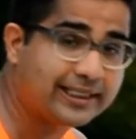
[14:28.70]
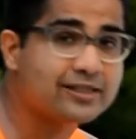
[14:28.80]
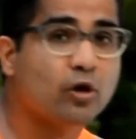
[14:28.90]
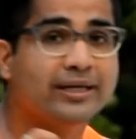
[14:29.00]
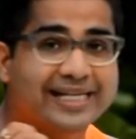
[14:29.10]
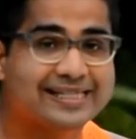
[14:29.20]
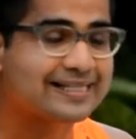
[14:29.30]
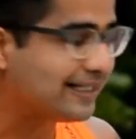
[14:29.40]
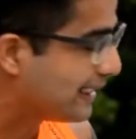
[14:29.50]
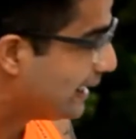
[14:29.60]
is not
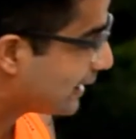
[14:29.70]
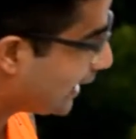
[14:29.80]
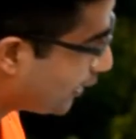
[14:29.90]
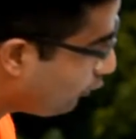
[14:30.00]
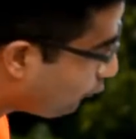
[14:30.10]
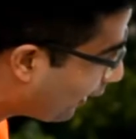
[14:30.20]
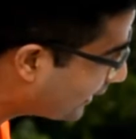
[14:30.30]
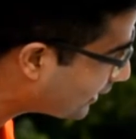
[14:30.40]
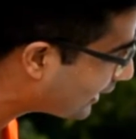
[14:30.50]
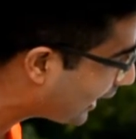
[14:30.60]
necessary that you will find
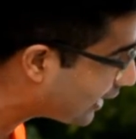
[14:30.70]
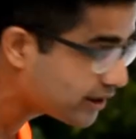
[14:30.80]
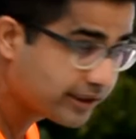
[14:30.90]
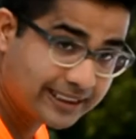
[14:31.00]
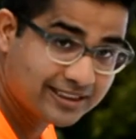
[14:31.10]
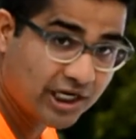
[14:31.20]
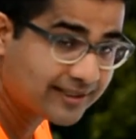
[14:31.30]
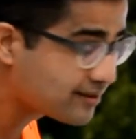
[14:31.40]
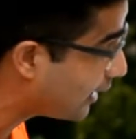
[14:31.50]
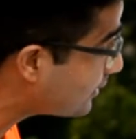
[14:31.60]
these
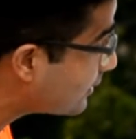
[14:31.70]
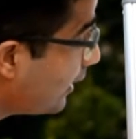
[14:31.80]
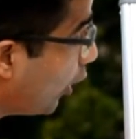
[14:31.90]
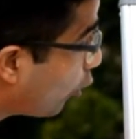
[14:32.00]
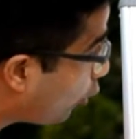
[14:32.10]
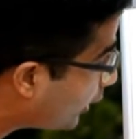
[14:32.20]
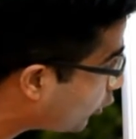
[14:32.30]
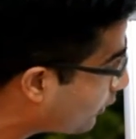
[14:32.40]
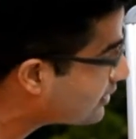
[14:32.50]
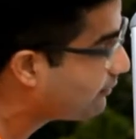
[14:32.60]
chance lines going
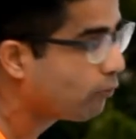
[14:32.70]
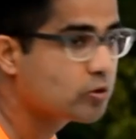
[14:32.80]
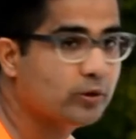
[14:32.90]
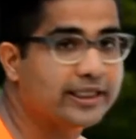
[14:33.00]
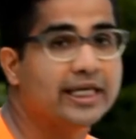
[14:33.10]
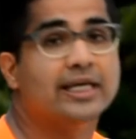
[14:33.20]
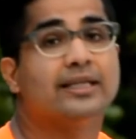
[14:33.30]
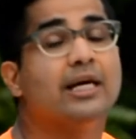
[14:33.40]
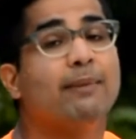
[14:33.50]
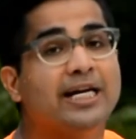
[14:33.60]
towards the mounts only.
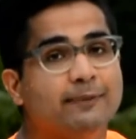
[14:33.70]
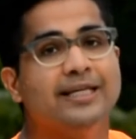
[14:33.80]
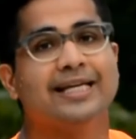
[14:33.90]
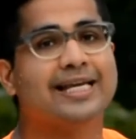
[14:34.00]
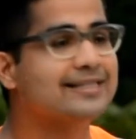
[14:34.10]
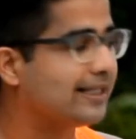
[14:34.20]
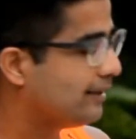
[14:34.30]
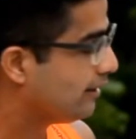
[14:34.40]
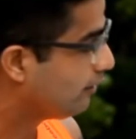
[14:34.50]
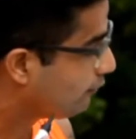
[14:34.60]
There might be the case then
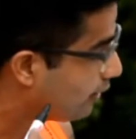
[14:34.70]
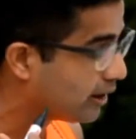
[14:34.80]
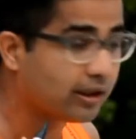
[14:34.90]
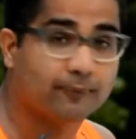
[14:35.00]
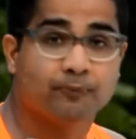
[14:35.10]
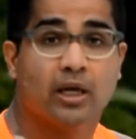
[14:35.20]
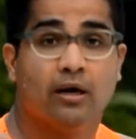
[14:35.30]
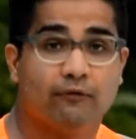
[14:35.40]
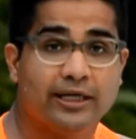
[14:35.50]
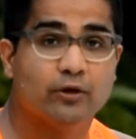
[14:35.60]

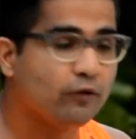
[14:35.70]
when you will